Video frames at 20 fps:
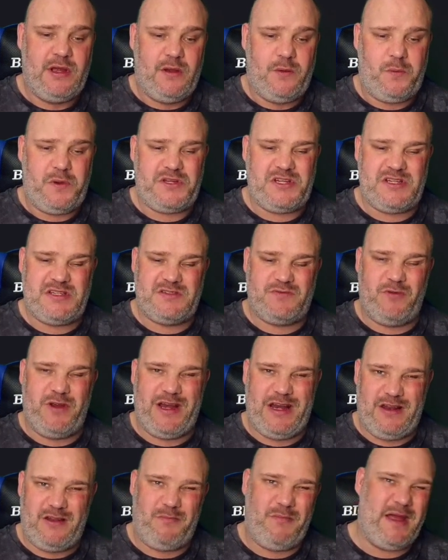which is
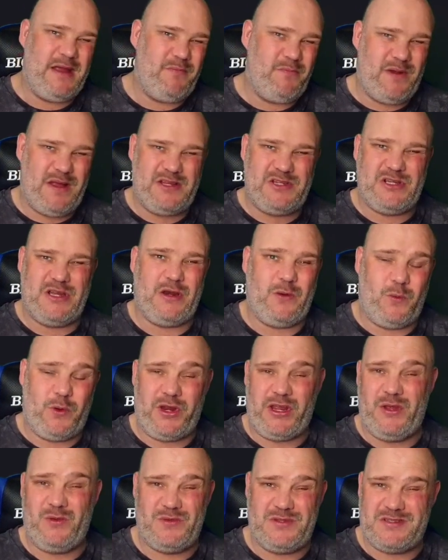really the main place you're going to
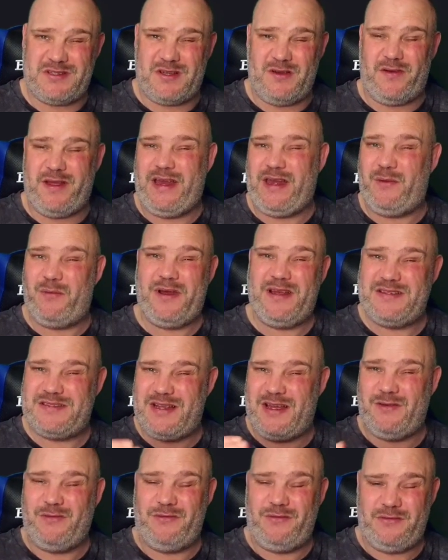want to use this guy anyway,
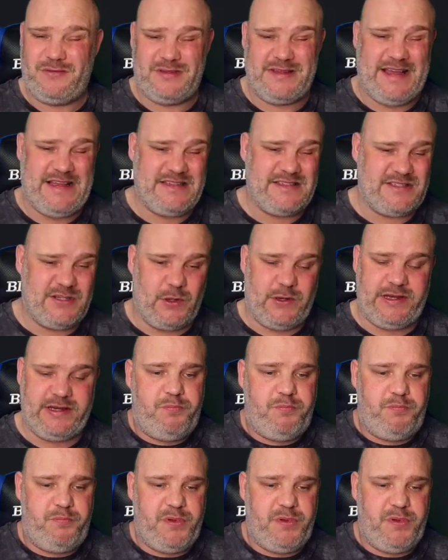so that's solid.